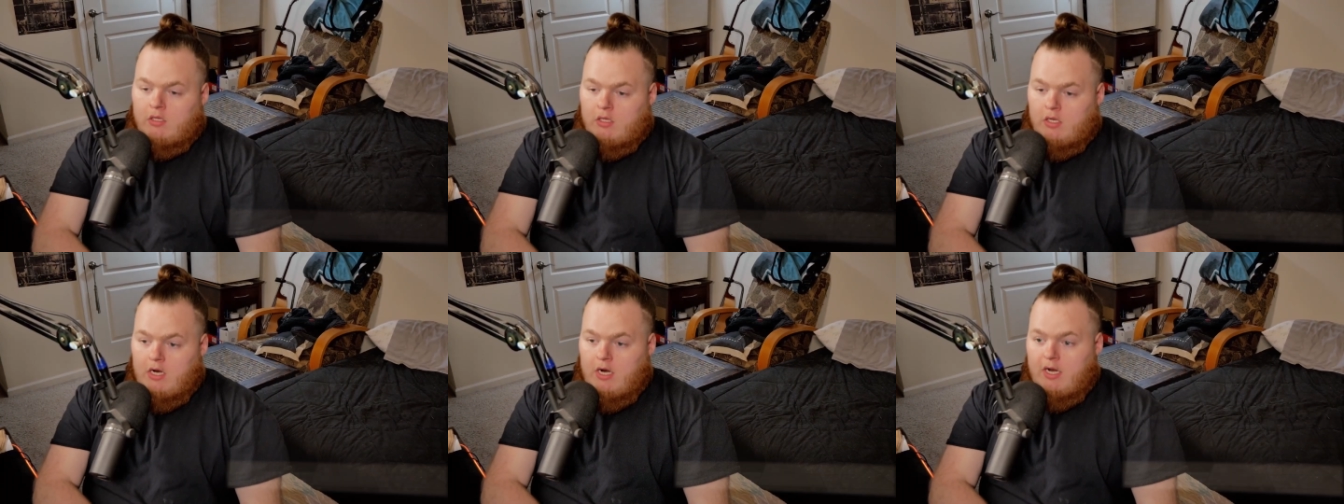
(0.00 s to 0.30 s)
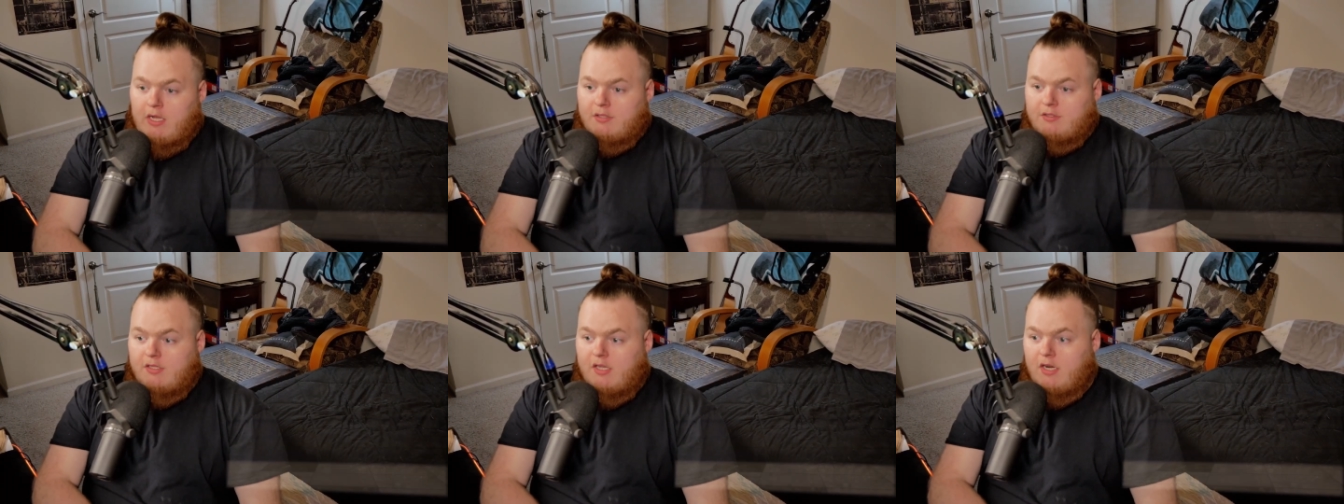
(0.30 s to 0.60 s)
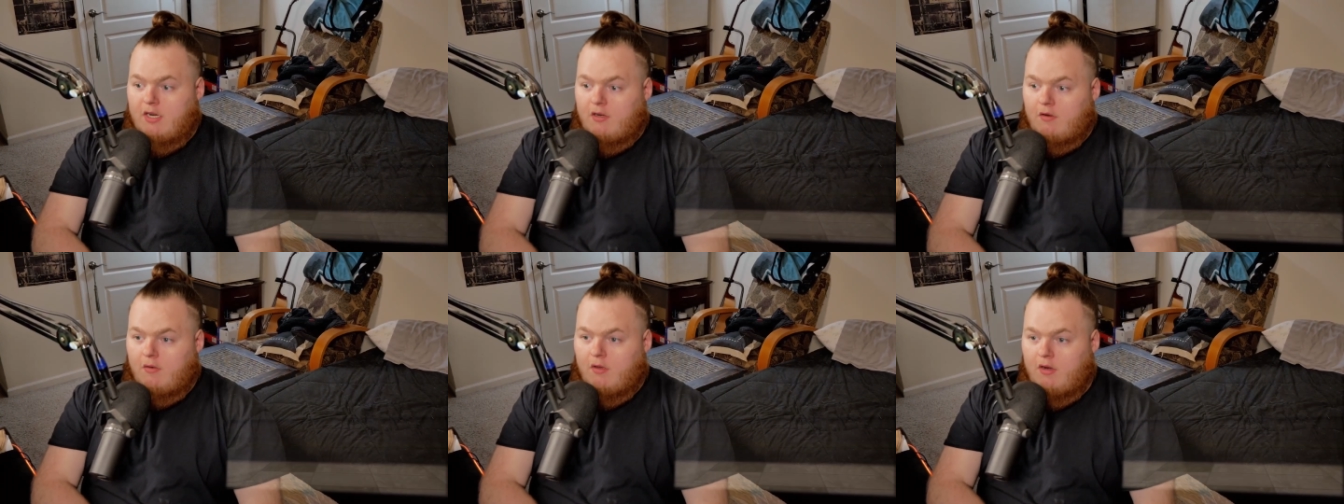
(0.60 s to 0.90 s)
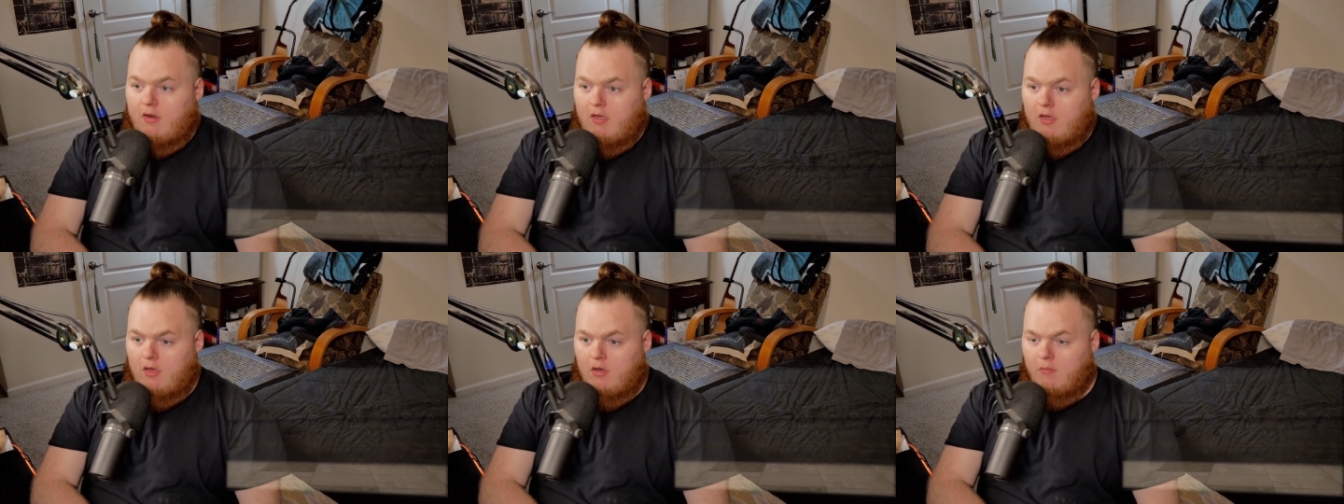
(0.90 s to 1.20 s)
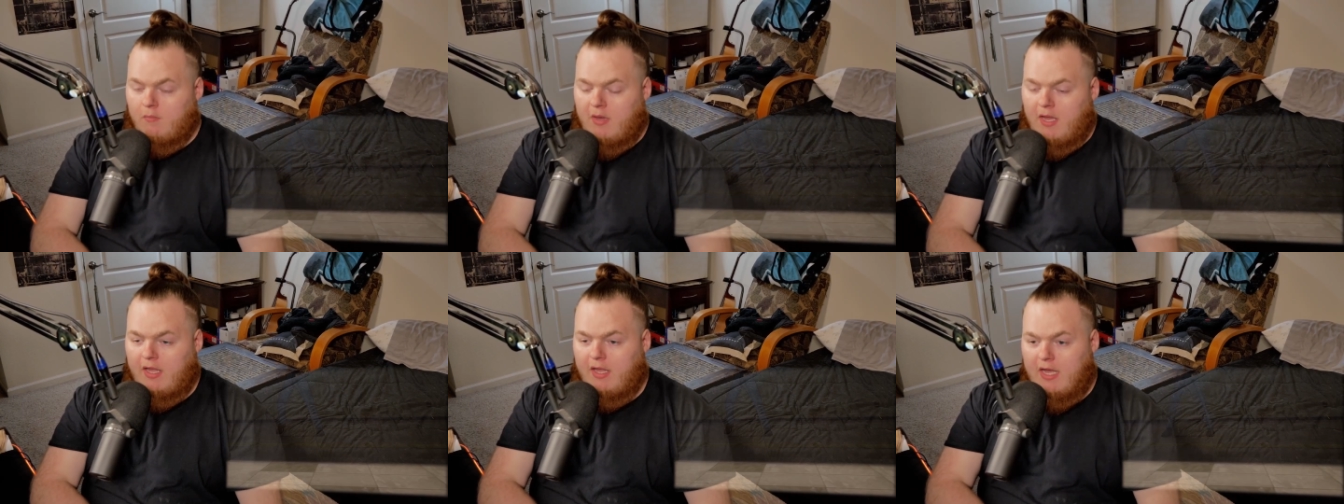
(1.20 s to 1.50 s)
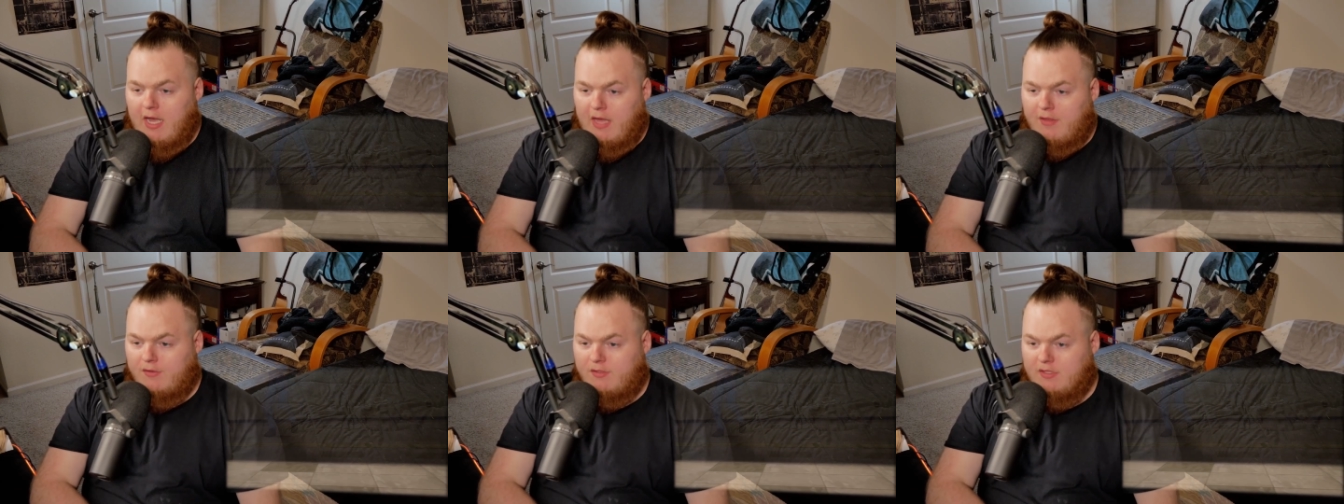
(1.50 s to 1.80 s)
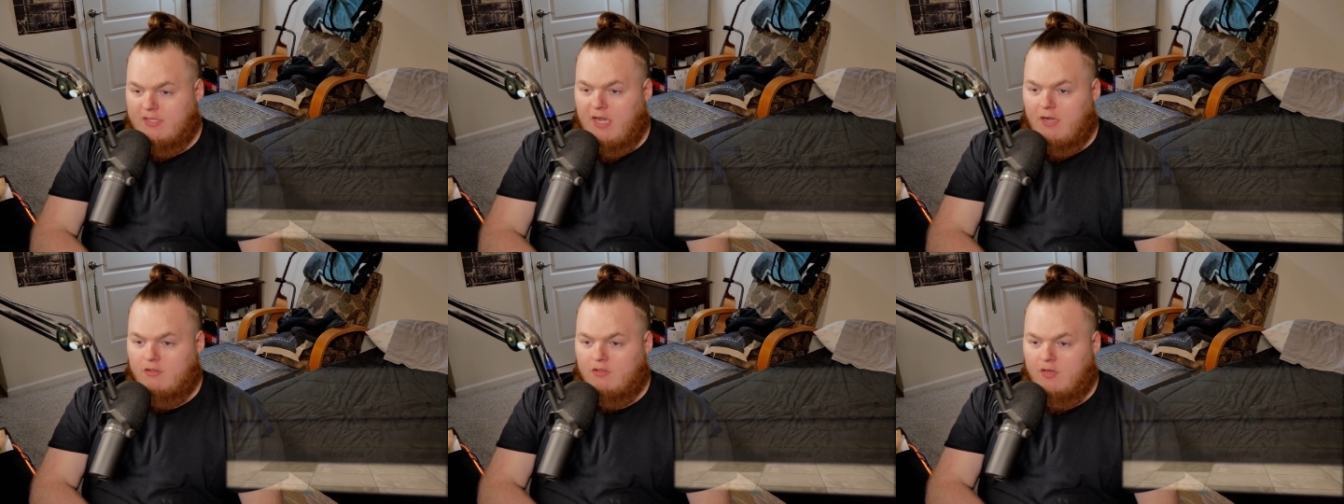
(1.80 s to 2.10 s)
All right, let's get into it. Oh my god, the
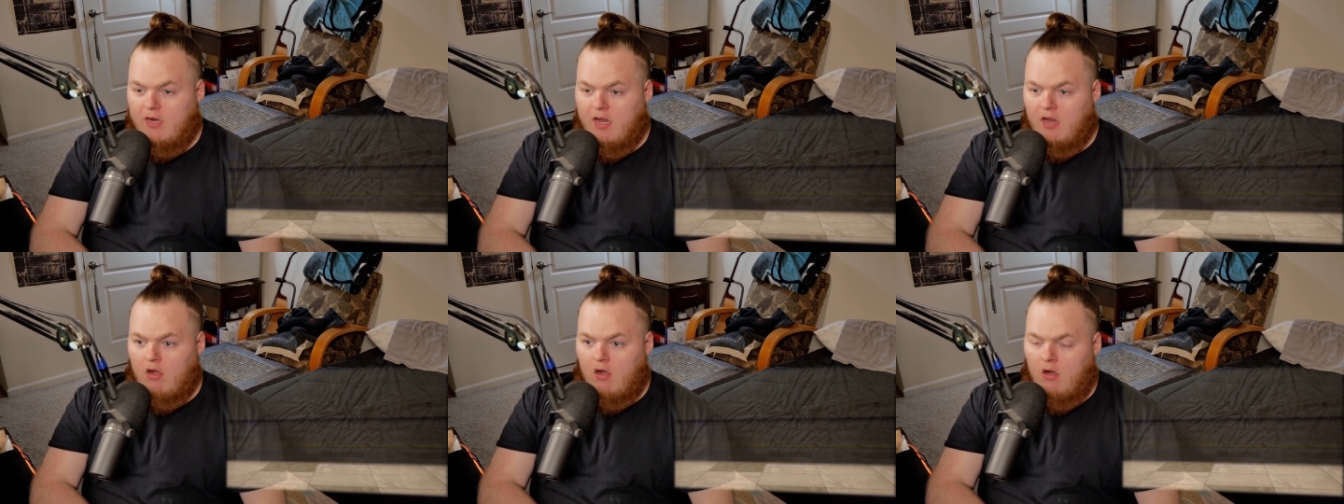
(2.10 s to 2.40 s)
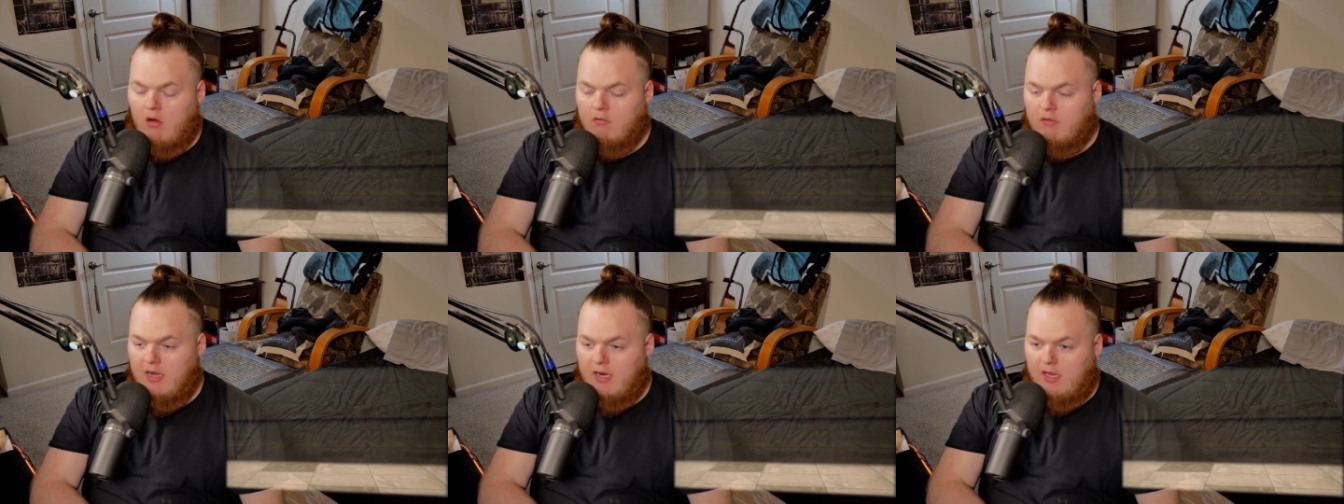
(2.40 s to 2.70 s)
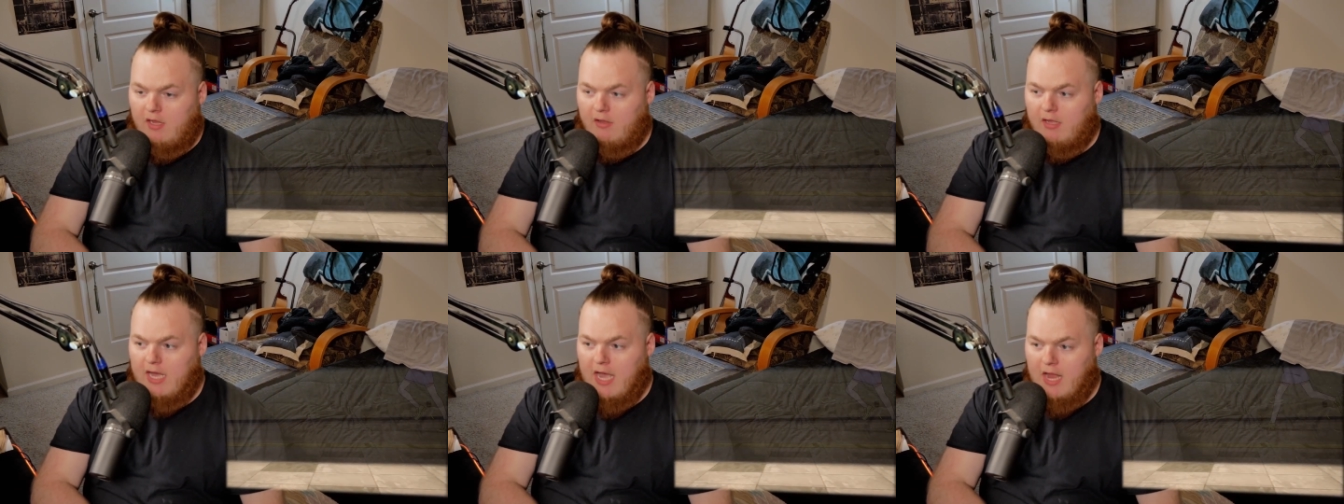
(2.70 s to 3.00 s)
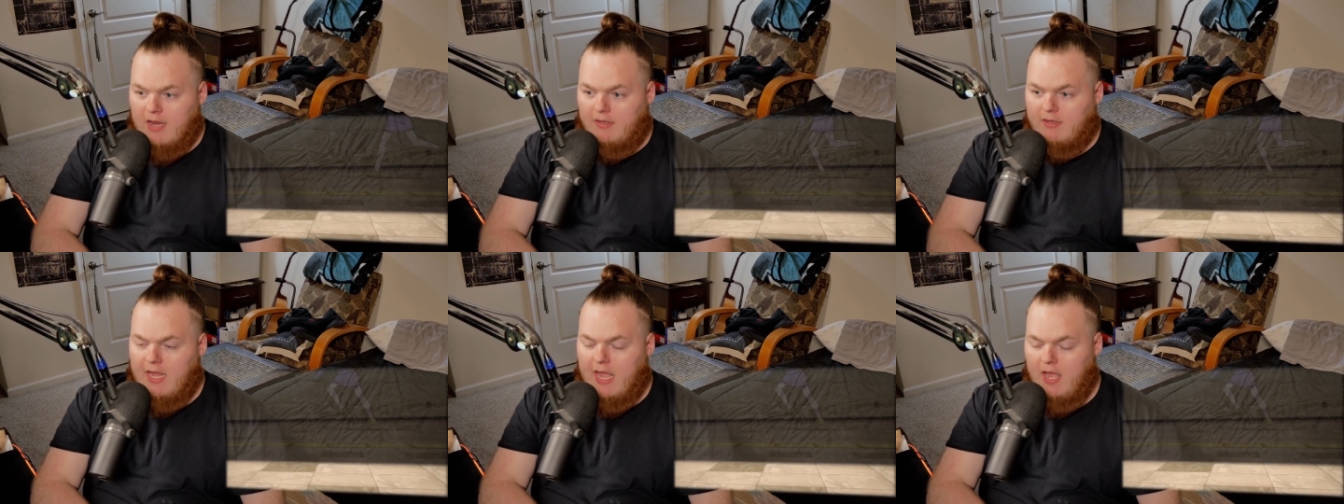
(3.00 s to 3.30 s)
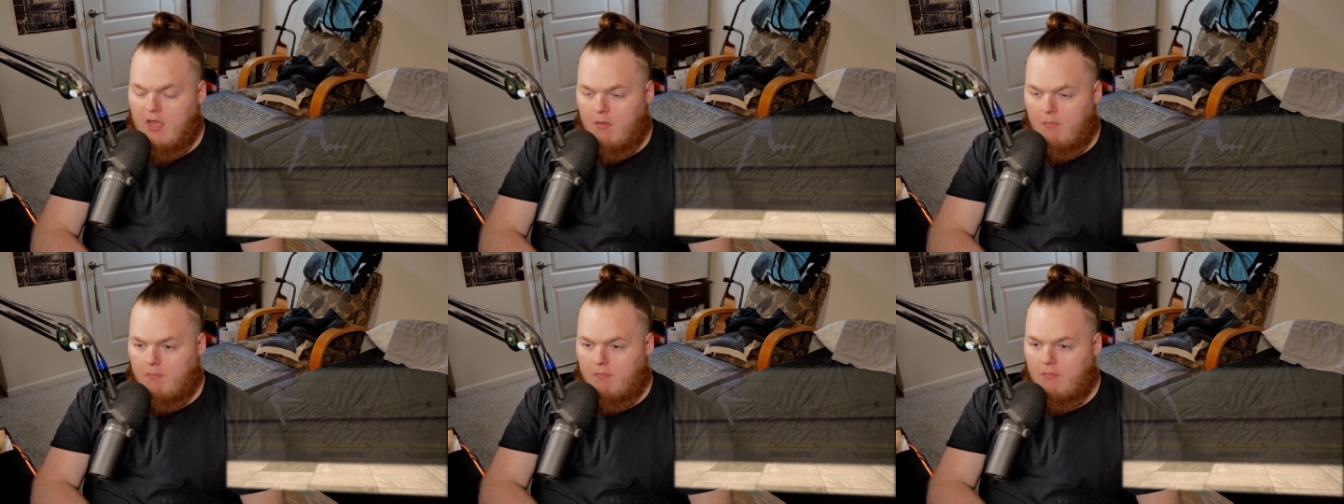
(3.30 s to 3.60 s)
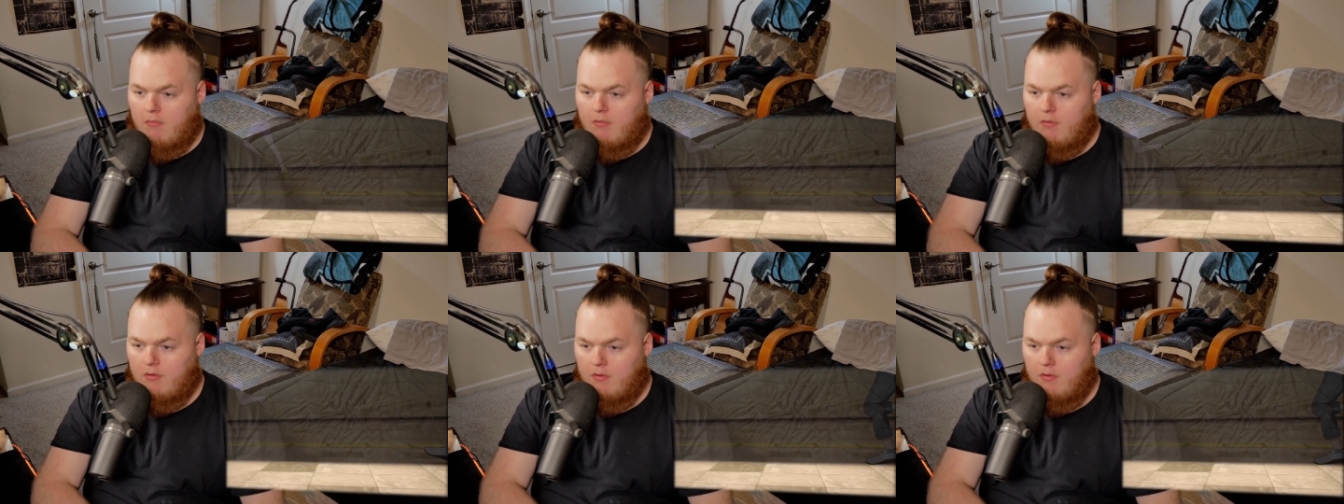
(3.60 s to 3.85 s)
soundtrack already. God damn.